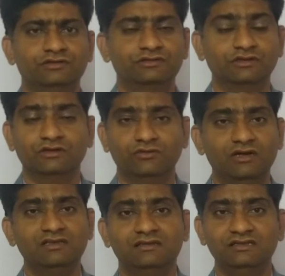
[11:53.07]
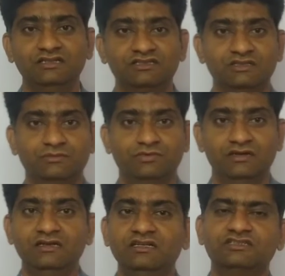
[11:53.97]
So what is leadership?
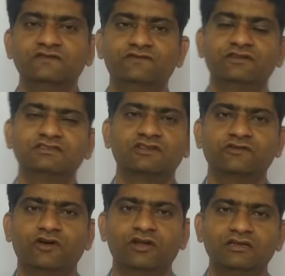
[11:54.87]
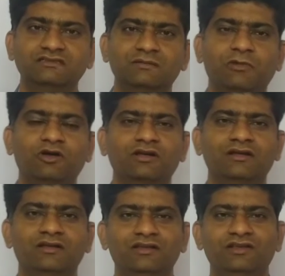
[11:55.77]
Leadership first of all is about
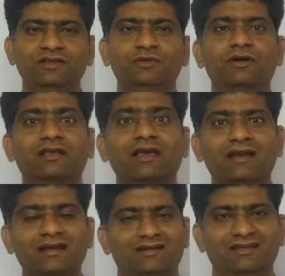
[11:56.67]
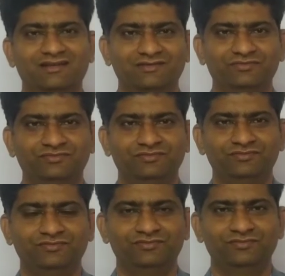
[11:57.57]
your character.
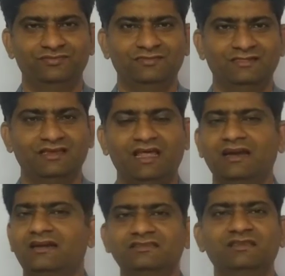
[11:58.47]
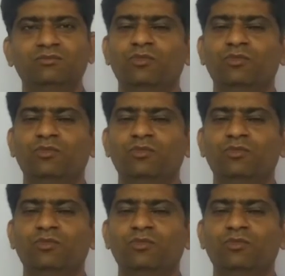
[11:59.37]
Character is the